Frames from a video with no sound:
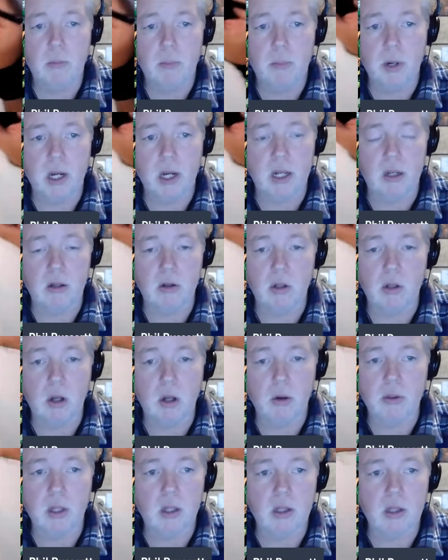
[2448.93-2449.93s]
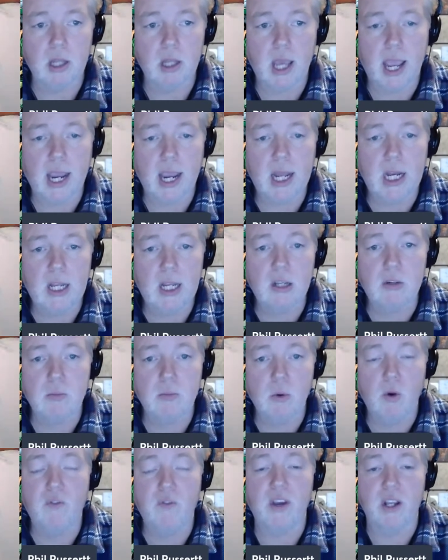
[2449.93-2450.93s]
But no, the 80s
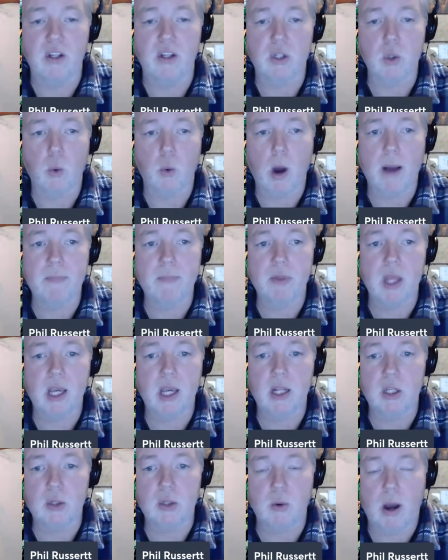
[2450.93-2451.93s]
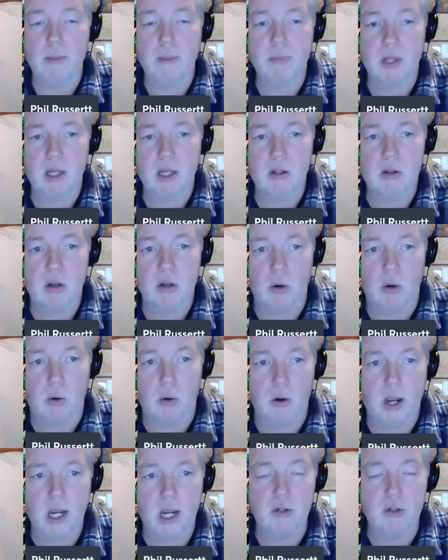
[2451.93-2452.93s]
movies, Swamp Thing and Swamp Thing
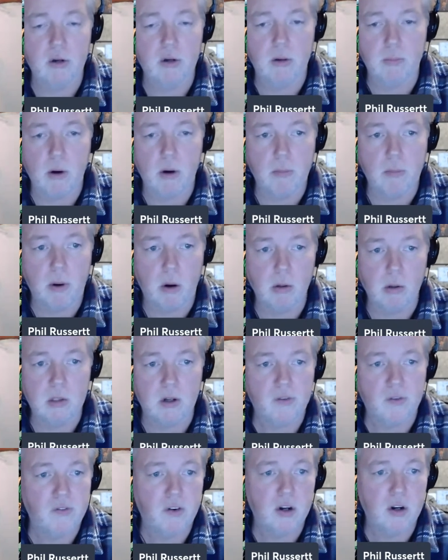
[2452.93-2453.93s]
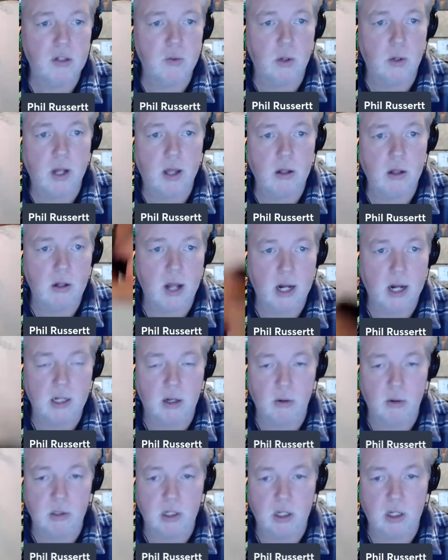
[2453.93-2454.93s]
2. Adrian Barbeau was in the first one, Heather
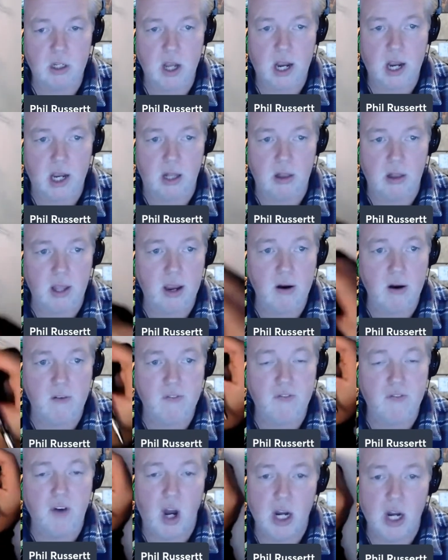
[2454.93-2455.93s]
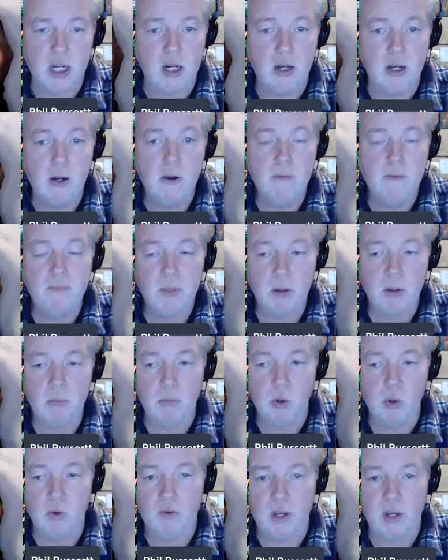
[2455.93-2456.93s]
Locklear was in the second. They are fun
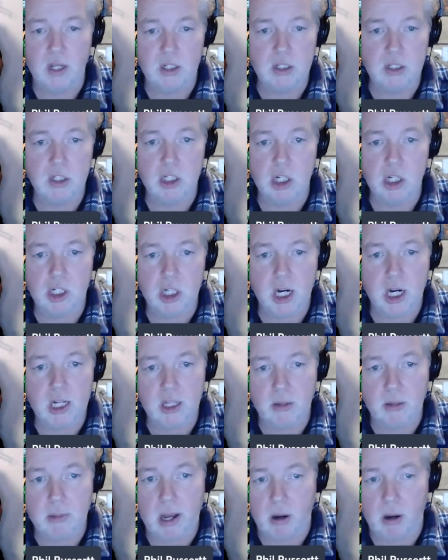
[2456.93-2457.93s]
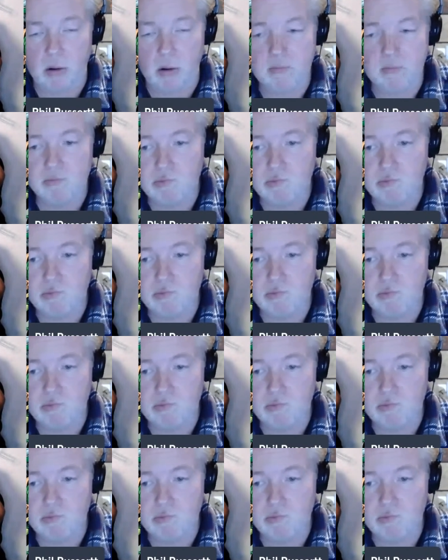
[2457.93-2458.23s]
movies. You should check them out.